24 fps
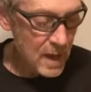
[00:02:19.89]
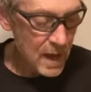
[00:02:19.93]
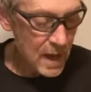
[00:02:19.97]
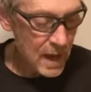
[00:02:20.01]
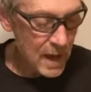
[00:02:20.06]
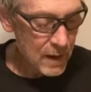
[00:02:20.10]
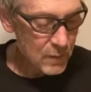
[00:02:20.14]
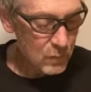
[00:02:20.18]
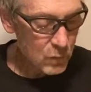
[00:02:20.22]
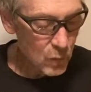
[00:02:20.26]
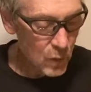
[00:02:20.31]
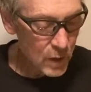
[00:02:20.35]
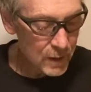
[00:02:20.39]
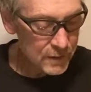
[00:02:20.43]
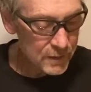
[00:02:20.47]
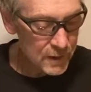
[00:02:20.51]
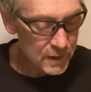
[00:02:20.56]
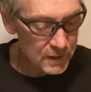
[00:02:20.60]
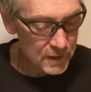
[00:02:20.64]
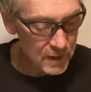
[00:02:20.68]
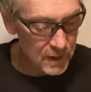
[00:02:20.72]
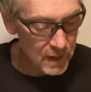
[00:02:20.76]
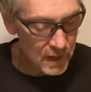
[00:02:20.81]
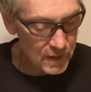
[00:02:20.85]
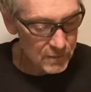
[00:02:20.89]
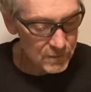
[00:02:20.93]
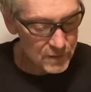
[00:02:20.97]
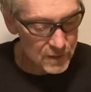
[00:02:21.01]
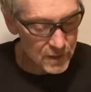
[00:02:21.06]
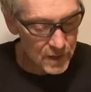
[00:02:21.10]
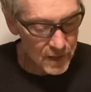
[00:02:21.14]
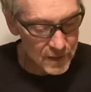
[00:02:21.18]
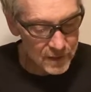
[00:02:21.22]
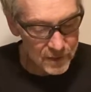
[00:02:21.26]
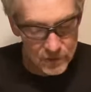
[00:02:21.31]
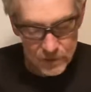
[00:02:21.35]
And one thing that I've
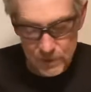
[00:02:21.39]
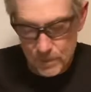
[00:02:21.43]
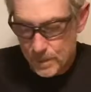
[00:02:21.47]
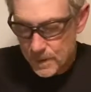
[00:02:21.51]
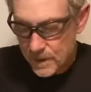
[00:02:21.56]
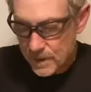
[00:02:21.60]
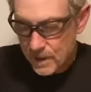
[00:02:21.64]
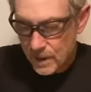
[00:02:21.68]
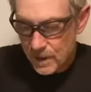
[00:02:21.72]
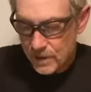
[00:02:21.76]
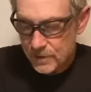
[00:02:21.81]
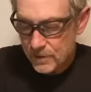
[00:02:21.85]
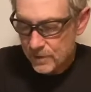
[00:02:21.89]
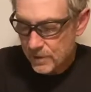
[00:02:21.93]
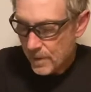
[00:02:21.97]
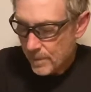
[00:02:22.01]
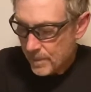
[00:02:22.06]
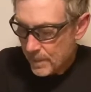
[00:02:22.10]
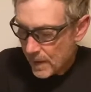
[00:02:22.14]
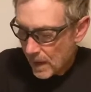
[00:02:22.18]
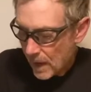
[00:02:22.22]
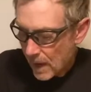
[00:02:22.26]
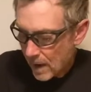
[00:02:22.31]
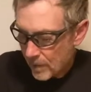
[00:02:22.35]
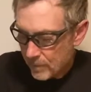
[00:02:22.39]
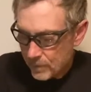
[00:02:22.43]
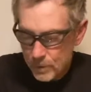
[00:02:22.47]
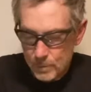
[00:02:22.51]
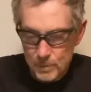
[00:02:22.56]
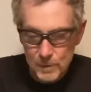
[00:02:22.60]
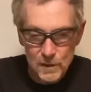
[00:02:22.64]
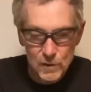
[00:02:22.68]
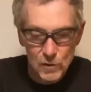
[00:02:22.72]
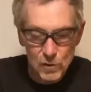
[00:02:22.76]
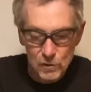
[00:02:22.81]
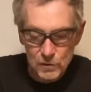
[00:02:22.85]
done is, because I'm going to
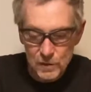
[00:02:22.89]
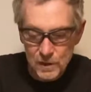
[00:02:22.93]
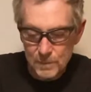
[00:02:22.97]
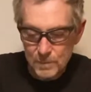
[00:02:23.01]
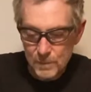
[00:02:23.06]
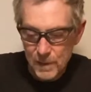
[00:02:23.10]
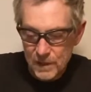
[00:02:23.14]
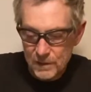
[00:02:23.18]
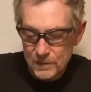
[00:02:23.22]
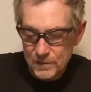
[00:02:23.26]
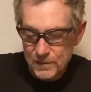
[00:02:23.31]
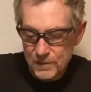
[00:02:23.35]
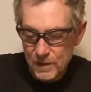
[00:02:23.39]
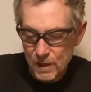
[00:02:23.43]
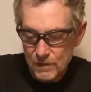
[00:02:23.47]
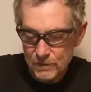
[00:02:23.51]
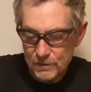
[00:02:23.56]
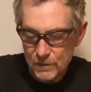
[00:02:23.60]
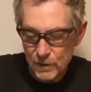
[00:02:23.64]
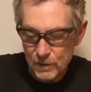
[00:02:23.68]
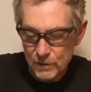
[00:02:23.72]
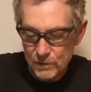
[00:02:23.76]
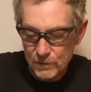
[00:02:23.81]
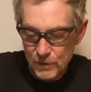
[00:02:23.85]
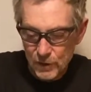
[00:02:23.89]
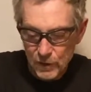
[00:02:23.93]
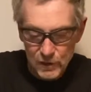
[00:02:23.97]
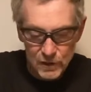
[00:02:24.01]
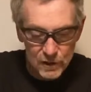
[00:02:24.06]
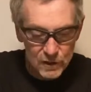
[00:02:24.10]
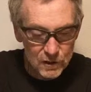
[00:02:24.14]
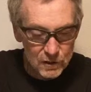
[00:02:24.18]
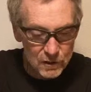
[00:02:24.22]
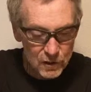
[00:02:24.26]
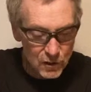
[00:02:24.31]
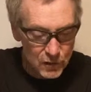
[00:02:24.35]
be holding my cell phone very
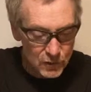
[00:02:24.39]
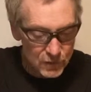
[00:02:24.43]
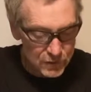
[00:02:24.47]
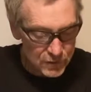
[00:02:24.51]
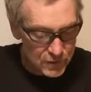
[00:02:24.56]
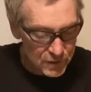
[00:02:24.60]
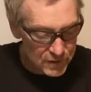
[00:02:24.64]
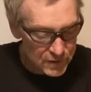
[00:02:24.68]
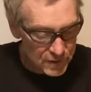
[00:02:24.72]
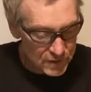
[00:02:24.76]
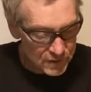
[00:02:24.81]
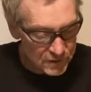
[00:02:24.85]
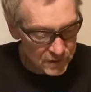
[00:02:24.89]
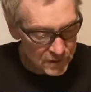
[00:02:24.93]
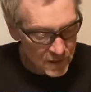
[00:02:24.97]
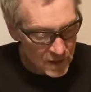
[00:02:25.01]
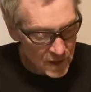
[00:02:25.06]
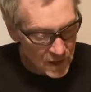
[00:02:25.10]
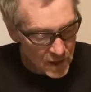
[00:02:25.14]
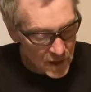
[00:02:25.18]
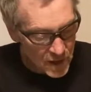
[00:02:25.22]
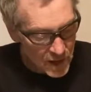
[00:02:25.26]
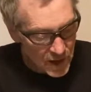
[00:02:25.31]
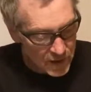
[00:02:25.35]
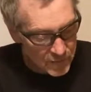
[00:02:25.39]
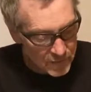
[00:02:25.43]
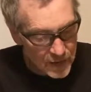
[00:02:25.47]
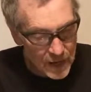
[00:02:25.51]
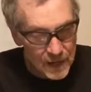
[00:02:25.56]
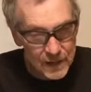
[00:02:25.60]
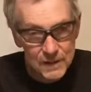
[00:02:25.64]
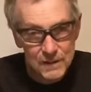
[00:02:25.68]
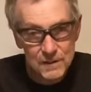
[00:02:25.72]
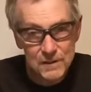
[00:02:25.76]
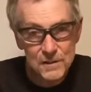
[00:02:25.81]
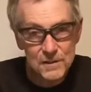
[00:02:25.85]
close to this, I've
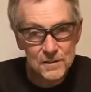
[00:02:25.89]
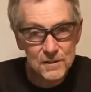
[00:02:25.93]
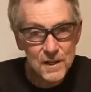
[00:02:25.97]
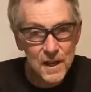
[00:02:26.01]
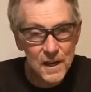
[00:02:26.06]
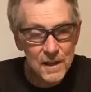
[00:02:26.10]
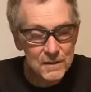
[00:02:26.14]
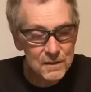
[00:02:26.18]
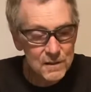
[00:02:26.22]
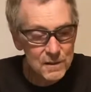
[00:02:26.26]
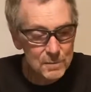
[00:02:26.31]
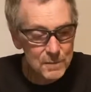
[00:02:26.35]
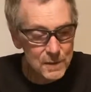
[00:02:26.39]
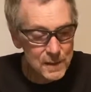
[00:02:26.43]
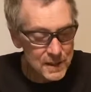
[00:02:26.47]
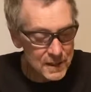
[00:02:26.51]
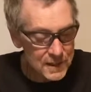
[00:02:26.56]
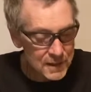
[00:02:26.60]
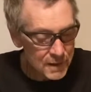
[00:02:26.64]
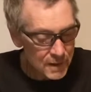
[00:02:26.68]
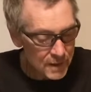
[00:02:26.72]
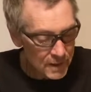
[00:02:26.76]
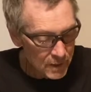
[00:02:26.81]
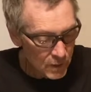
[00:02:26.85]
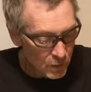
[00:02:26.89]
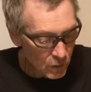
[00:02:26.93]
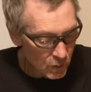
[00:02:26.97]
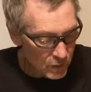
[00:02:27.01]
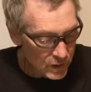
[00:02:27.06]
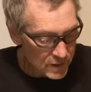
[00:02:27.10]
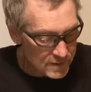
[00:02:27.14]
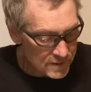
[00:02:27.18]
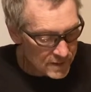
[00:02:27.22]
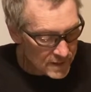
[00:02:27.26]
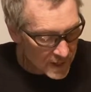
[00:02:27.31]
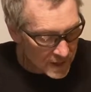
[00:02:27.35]
added a 10 dB or a
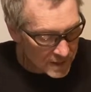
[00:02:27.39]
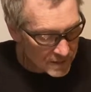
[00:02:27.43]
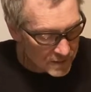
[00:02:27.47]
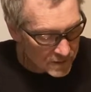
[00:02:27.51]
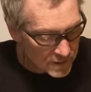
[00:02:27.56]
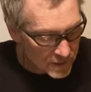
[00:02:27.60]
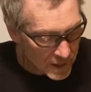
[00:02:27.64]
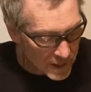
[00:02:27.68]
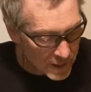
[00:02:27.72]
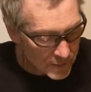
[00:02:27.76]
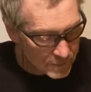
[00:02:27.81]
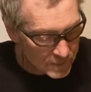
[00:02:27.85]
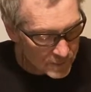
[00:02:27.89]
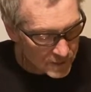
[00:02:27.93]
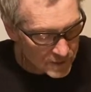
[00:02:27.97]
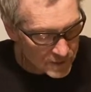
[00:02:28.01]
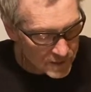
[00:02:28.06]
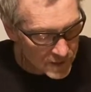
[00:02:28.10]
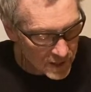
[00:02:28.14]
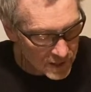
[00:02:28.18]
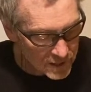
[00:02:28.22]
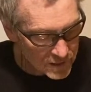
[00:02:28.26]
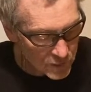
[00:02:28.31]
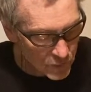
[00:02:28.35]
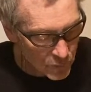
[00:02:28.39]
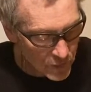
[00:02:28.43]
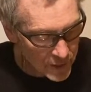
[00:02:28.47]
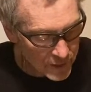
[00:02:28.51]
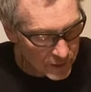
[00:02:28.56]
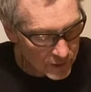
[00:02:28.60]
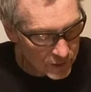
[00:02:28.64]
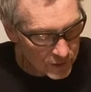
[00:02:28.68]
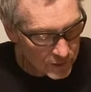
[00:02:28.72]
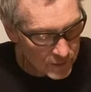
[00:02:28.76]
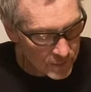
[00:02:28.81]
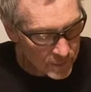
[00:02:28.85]
10 times
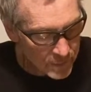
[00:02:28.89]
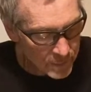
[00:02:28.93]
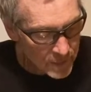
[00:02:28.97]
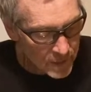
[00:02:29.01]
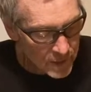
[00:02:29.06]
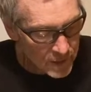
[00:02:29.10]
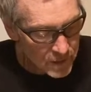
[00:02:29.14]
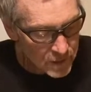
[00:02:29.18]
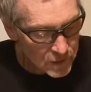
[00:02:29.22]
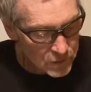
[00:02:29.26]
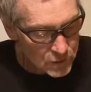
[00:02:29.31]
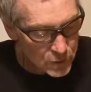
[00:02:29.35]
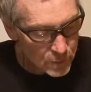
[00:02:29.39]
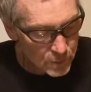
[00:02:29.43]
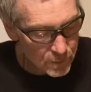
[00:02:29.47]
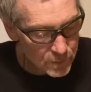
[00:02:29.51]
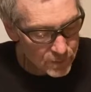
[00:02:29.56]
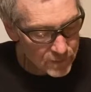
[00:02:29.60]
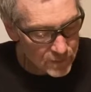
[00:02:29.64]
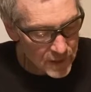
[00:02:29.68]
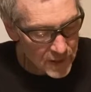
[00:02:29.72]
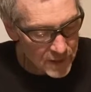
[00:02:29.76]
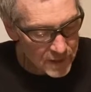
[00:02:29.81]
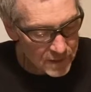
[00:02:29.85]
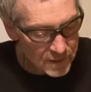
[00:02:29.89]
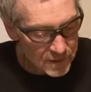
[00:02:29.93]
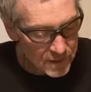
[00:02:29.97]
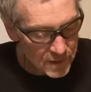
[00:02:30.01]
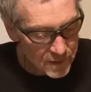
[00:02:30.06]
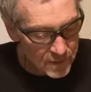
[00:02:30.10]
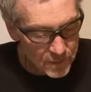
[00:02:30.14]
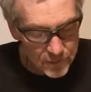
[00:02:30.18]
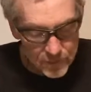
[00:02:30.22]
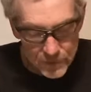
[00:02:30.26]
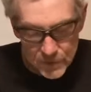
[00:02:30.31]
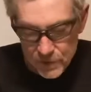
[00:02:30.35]
attenuator to prevent
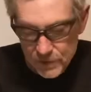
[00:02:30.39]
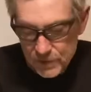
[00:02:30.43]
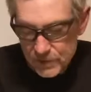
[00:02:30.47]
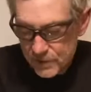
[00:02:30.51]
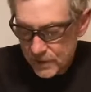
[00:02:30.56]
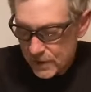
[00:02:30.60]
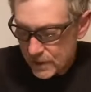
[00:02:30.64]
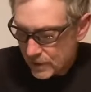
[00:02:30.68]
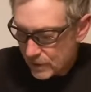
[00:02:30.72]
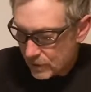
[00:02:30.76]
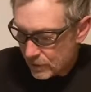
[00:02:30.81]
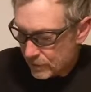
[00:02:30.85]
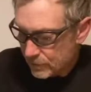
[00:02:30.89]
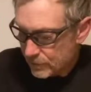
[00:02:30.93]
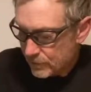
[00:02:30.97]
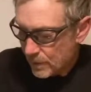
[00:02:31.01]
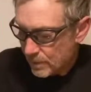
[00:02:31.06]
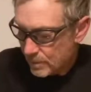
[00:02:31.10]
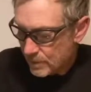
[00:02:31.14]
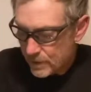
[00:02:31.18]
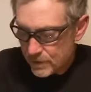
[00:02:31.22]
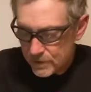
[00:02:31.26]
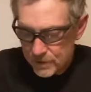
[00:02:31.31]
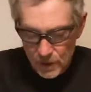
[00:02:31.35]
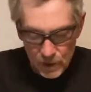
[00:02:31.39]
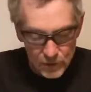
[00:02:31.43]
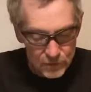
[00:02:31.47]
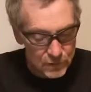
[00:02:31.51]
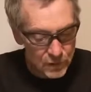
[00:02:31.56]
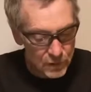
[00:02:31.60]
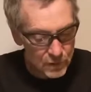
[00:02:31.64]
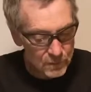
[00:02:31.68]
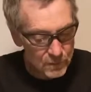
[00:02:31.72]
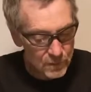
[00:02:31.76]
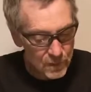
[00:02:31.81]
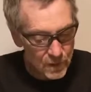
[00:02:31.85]
the signal from the cell
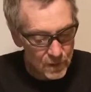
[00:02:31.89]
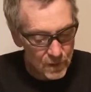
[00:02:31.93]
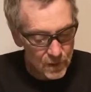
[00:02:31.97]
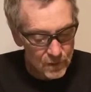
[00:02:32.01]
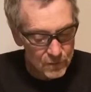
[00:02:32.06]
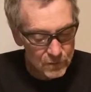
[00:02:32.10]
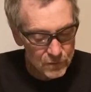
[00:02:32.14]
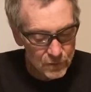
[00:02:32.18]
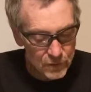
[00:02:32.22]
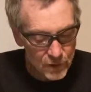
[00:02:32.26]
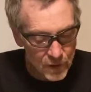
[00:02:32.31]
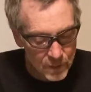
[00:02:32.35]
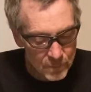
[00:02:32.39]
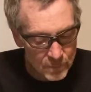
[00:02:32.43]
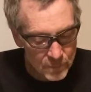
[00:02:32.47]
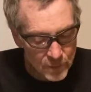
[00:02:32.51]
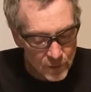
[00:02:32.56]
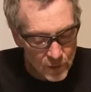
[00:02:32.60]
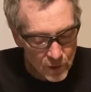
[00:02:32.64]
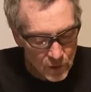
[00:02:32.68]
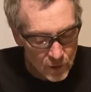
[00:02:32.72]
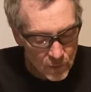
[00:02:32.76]
phone from